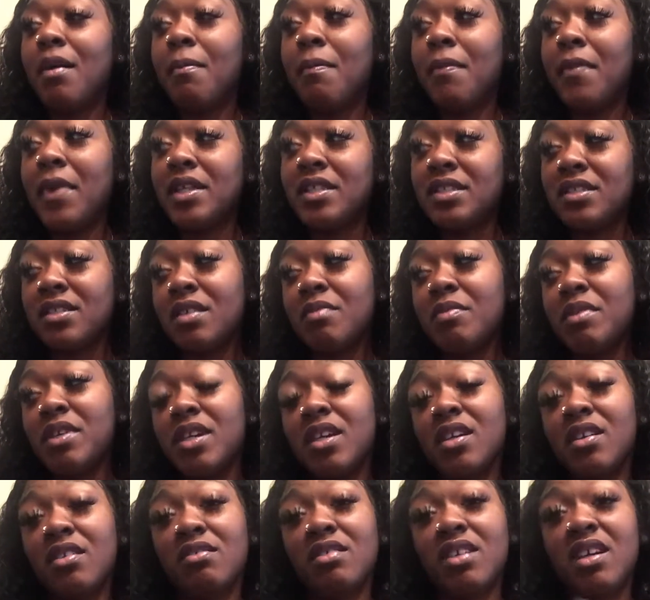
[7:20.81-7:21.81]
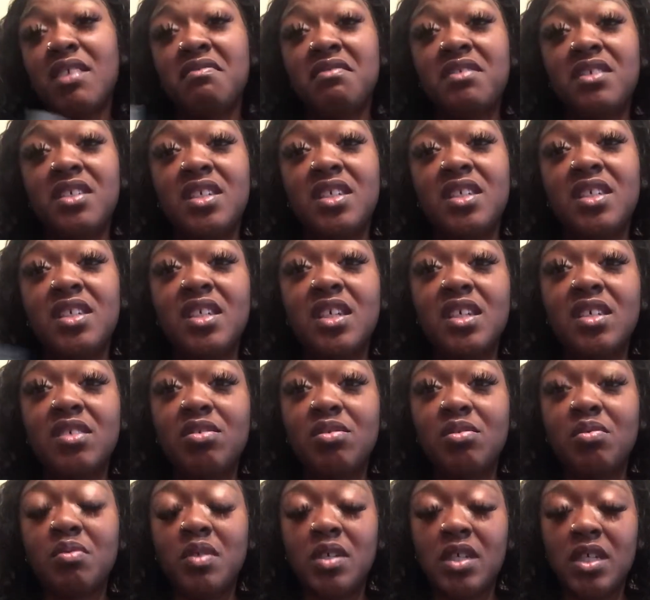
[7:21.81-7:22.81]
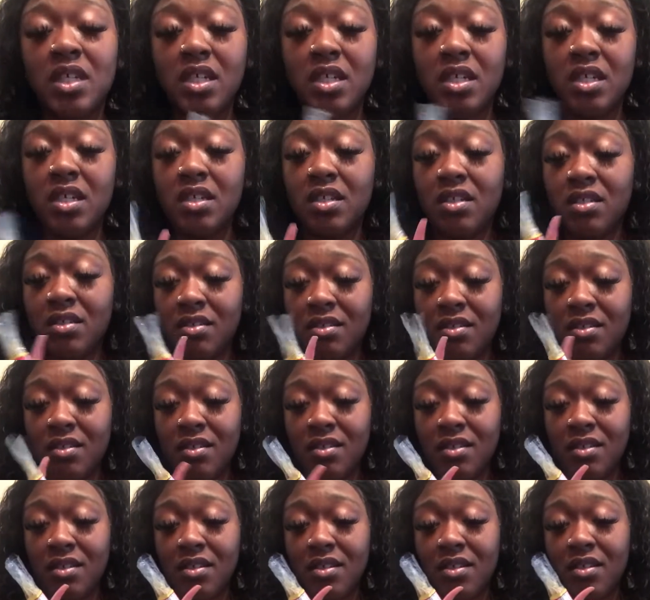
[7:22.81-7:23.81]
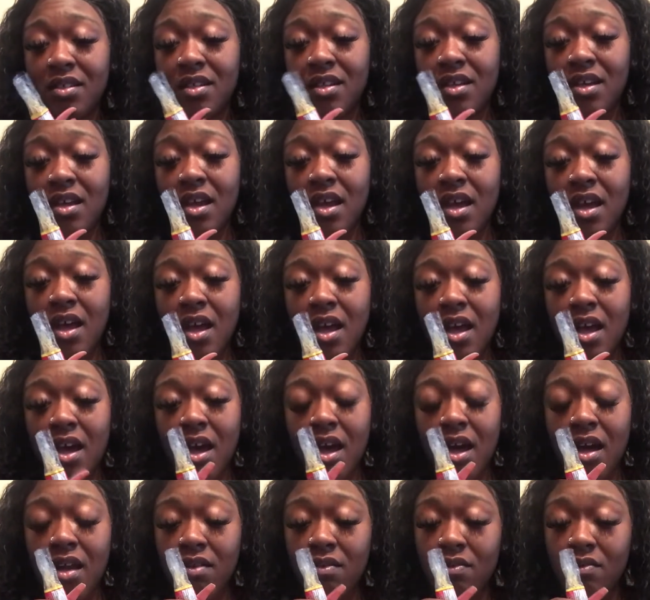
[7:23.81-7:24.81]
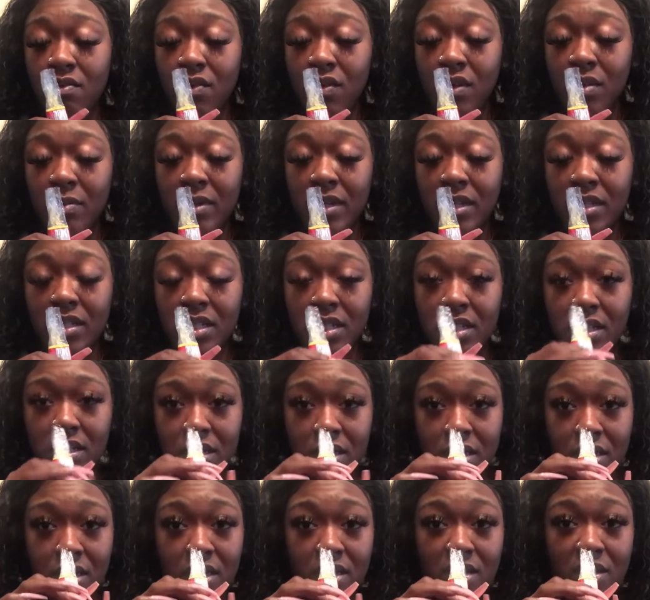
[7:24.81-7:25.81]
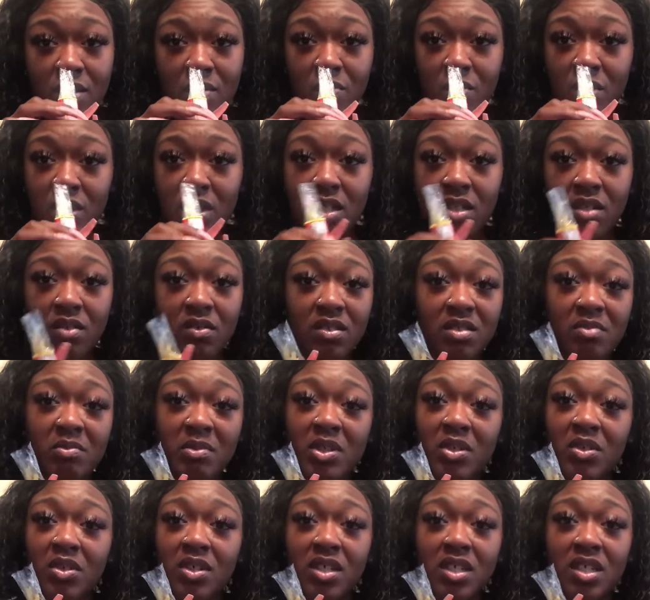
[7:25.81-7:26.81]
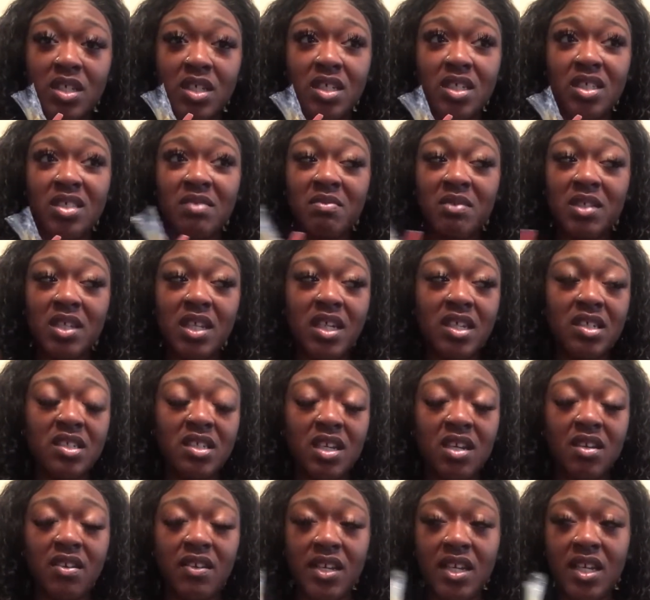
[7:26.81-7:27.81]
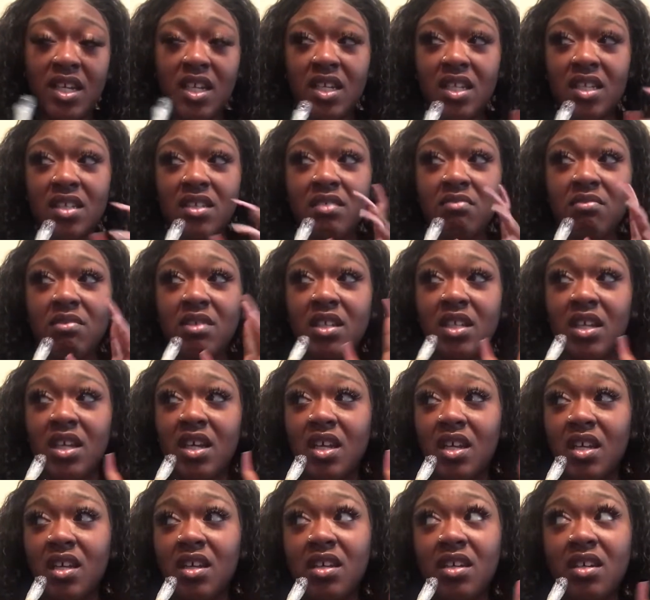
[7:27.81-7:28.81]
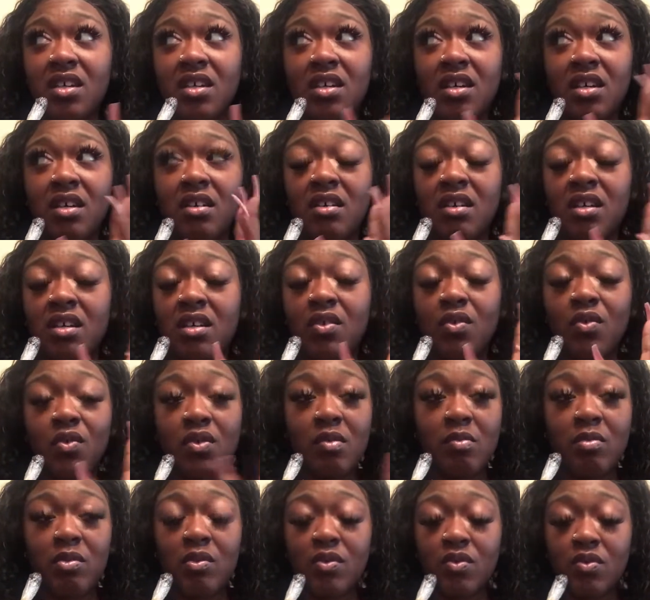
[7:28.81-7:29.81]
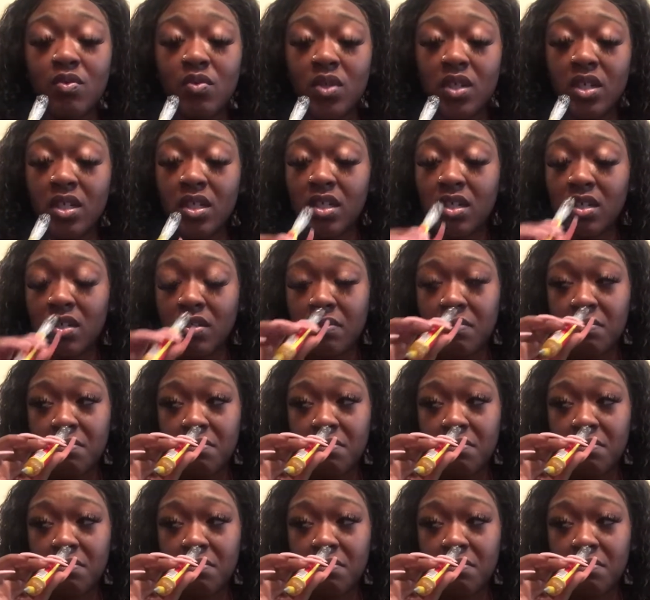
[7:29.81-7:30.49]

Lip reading: My stomach hurt after eating that squid. I don't know about this, because it really don't smell good. It smells like sour candy. It smells like a horrible hookah.